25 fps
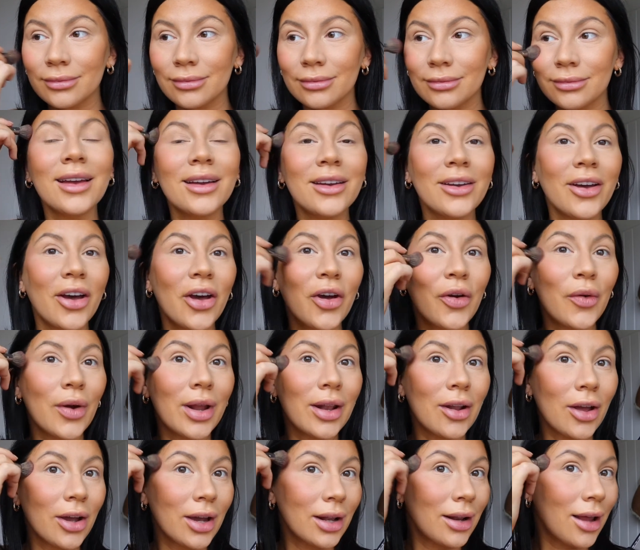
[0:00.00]
and go
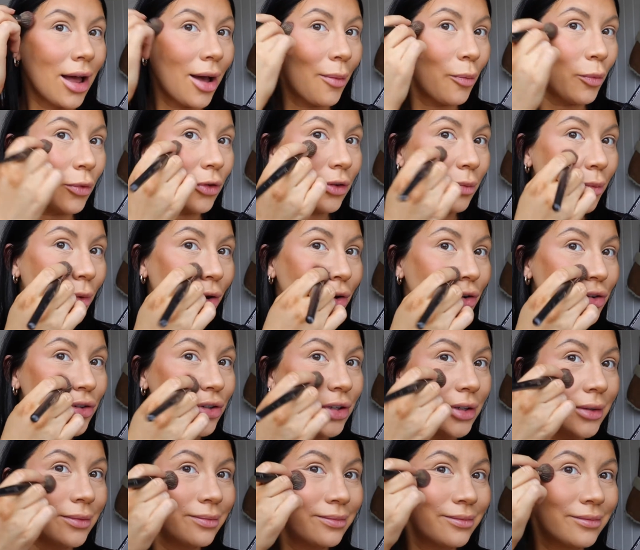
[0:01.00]
in like an upwards
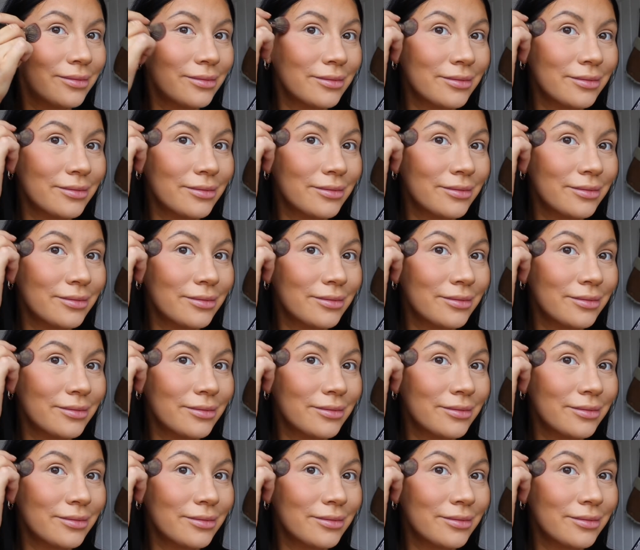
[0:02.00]
motion.